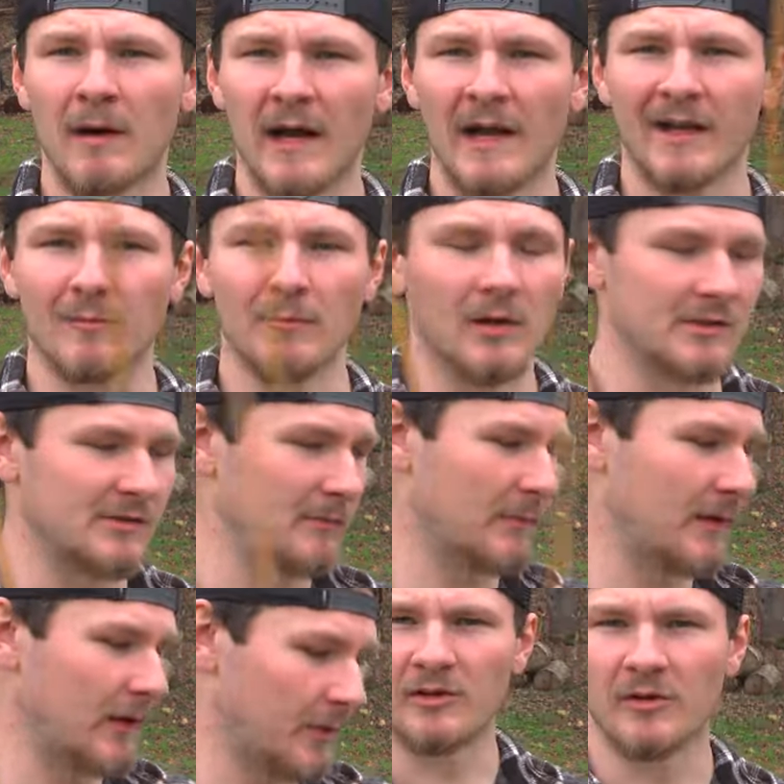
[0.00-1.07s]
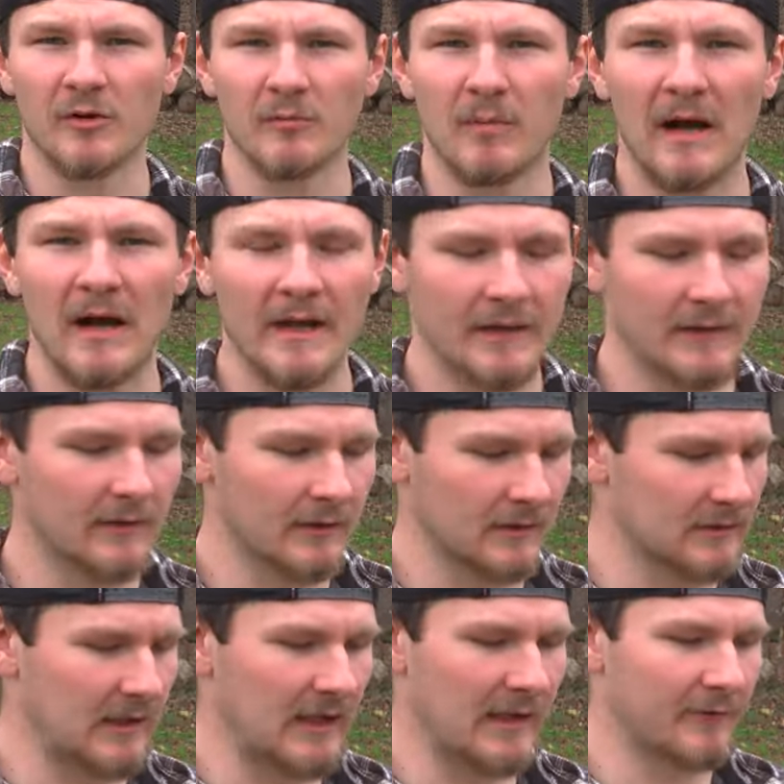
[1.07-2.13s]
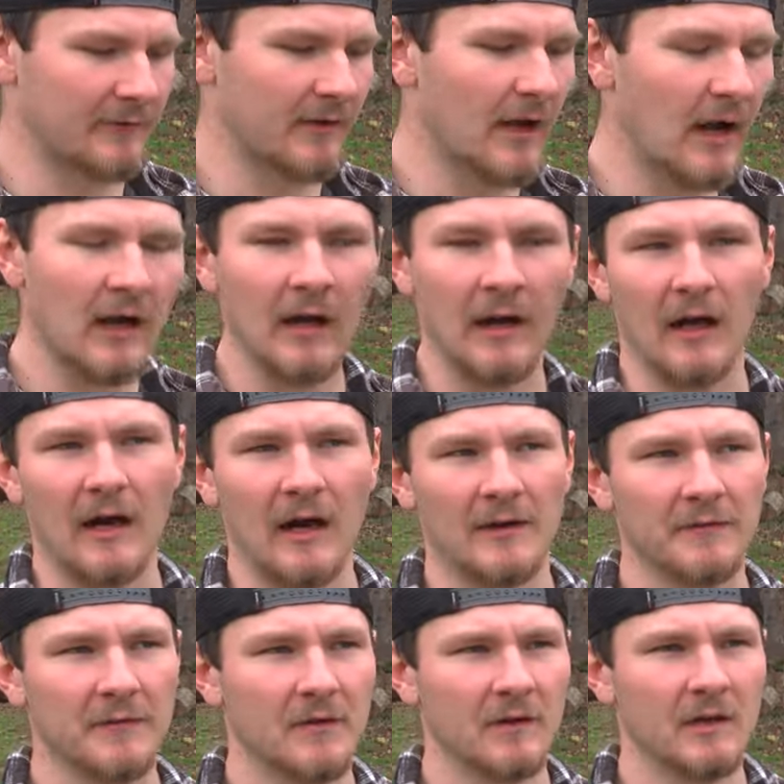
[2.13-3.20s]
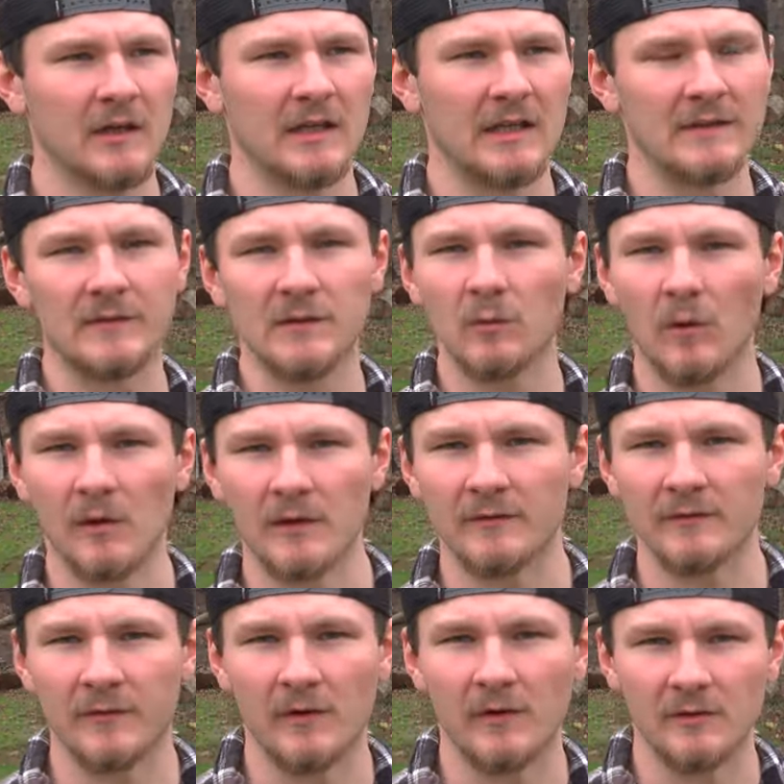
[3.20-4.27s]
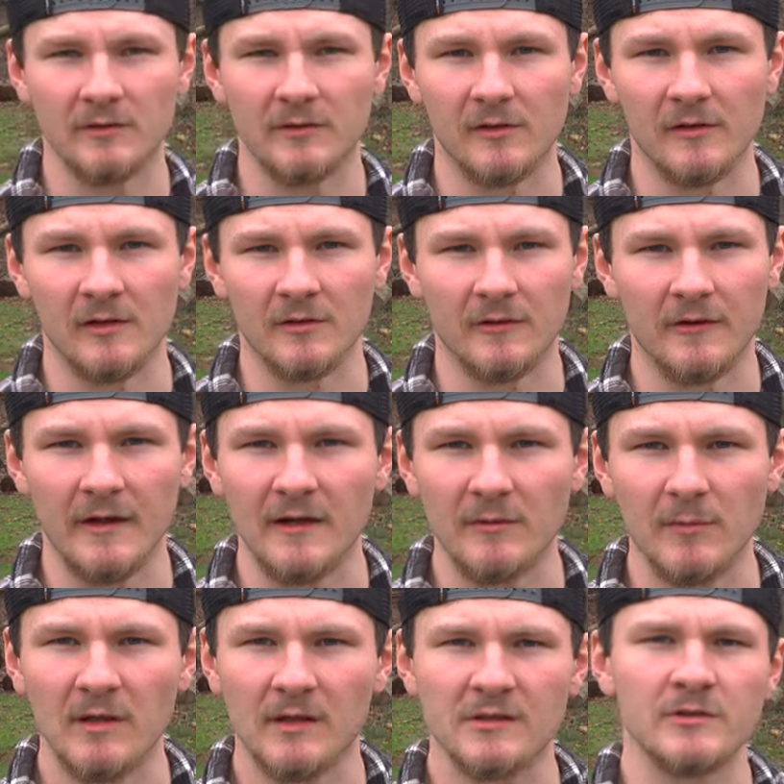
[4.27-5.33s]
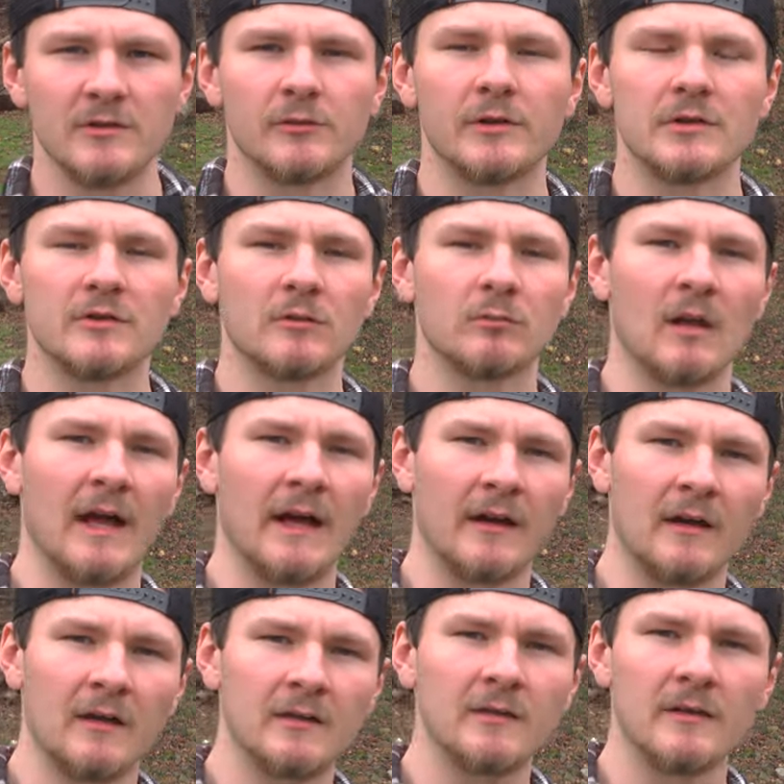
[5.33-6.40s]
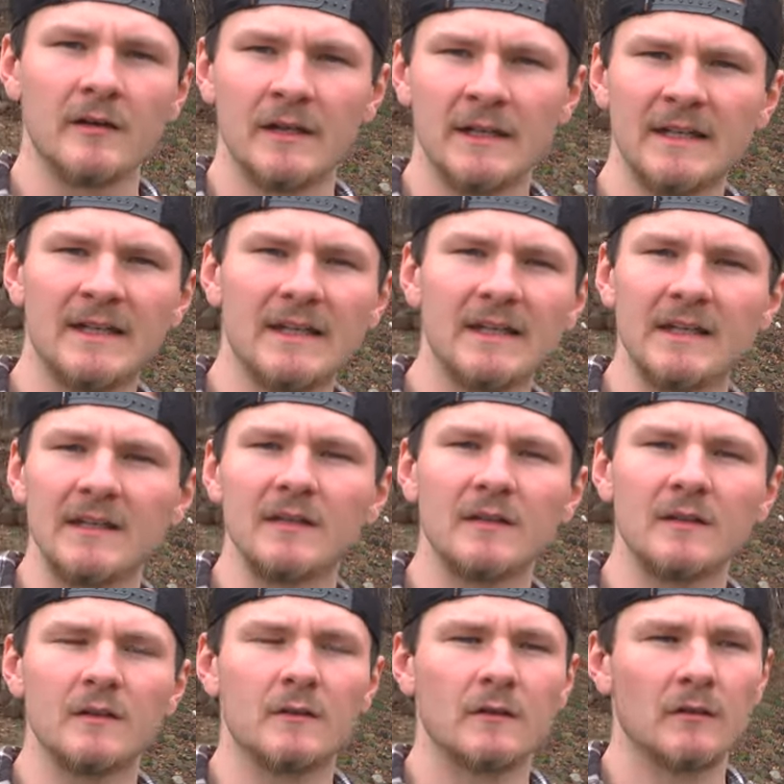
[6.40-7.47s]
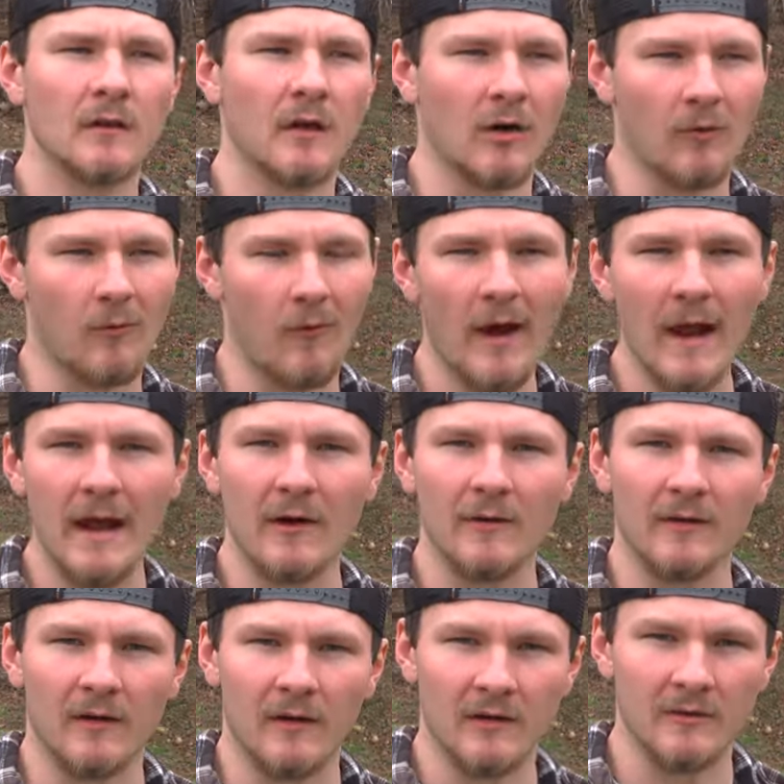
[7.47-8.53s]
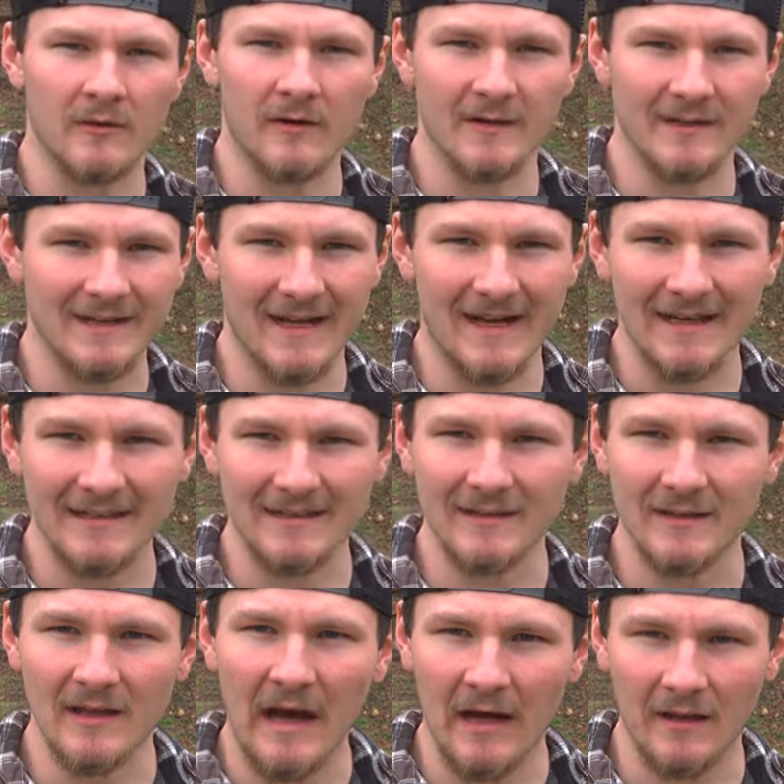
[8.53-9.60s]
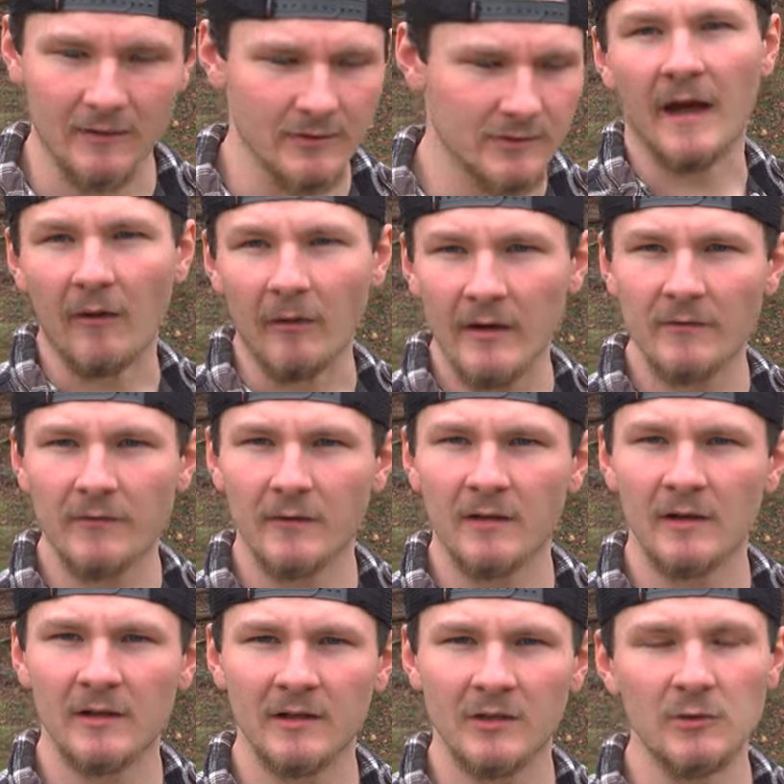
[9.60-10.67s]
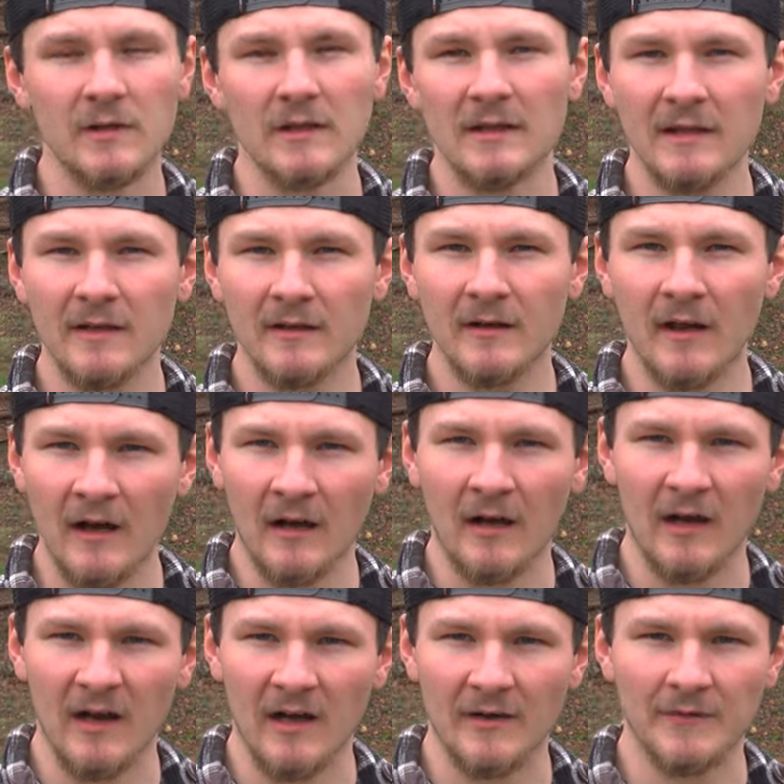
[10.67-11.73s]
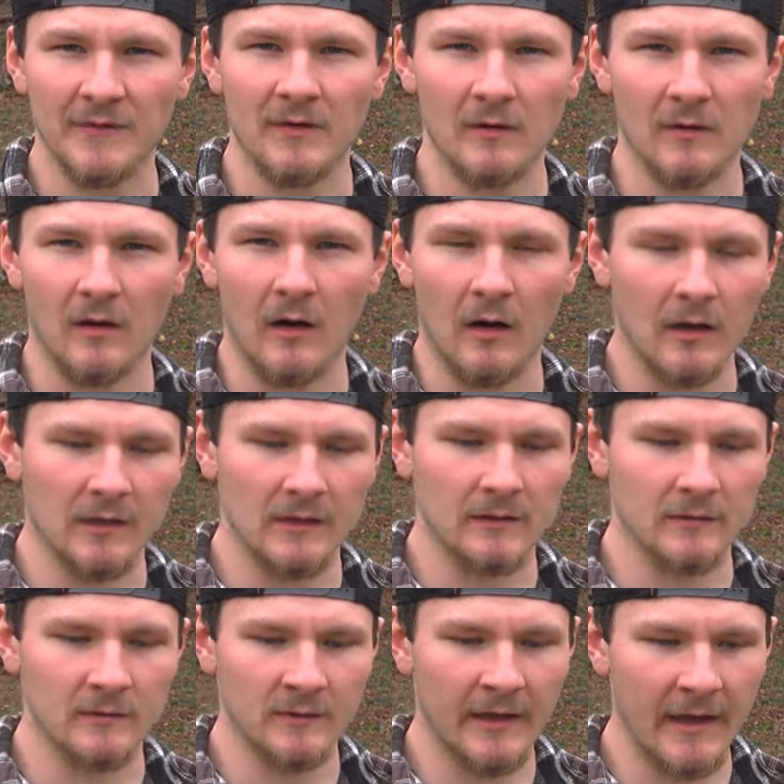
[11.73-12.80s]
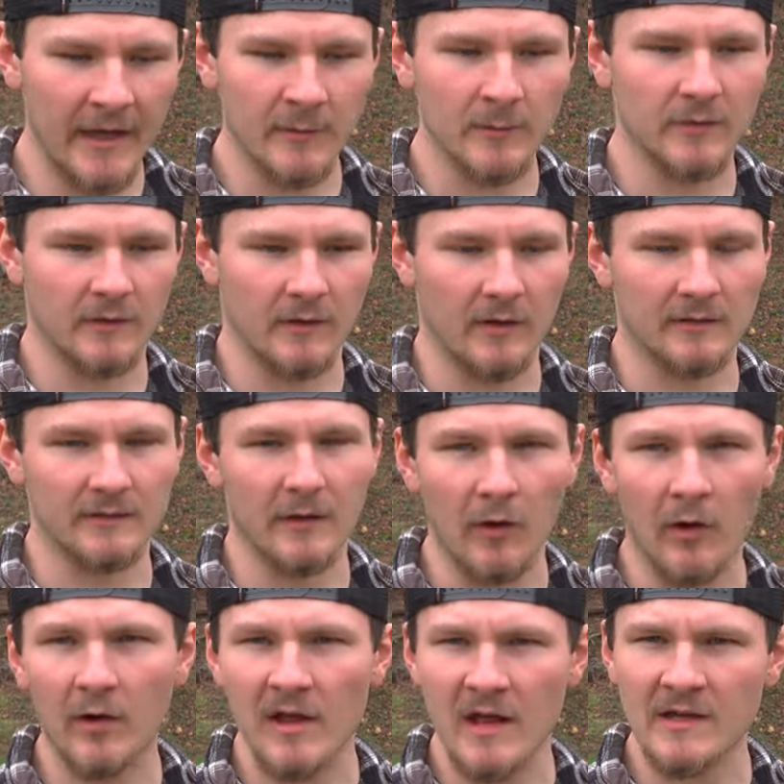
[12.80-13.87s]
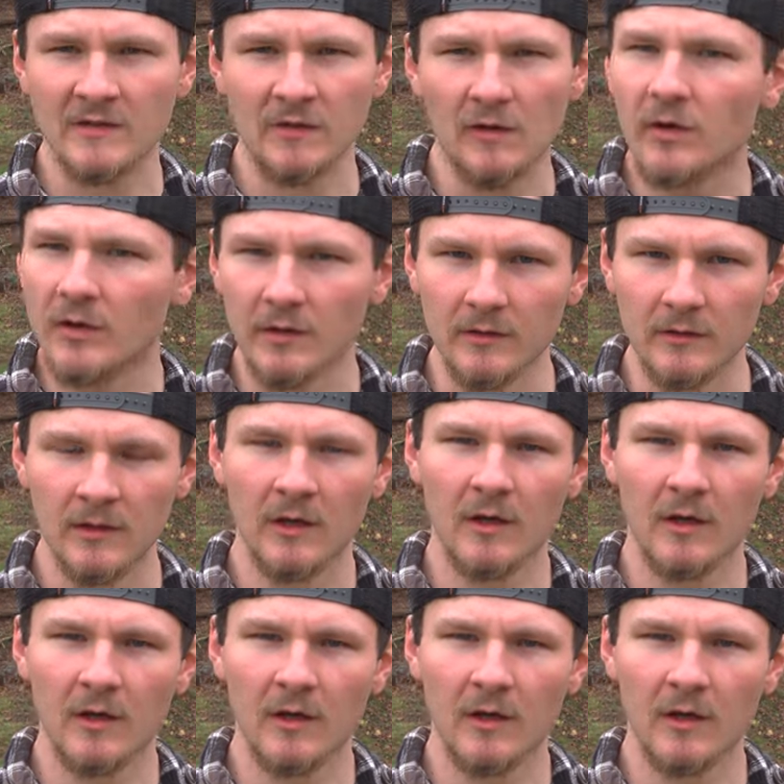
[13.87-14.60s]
buying a budget bow. You're buying a lot of knockoffs if you want it for under $180. The original Black Hunter is around $190. However, you can get knockoffs on Amazon that aren't as good